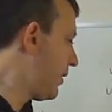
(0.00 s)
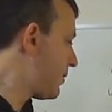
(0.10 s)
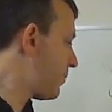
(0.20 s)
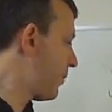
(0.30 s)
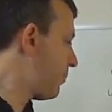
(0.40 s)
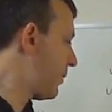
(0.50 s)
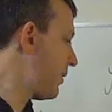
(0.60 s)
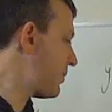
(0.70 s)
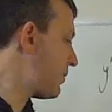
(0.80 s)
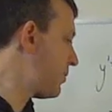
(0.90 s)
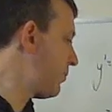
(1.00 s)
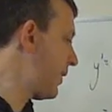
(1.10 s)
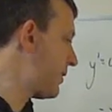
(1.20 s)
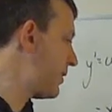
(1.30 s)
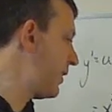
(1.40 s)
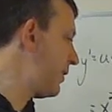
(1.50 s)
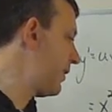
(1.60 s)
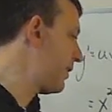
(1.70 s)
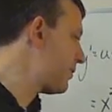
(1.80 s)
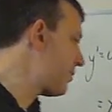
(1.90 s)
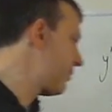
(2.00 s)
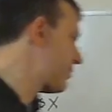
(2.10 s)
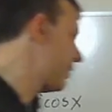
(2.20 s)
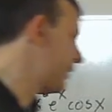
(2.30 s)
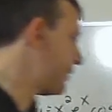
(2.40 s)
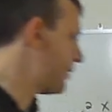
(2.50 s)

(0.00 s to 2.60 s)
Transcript: So we have plus 2x e to the x cosine x.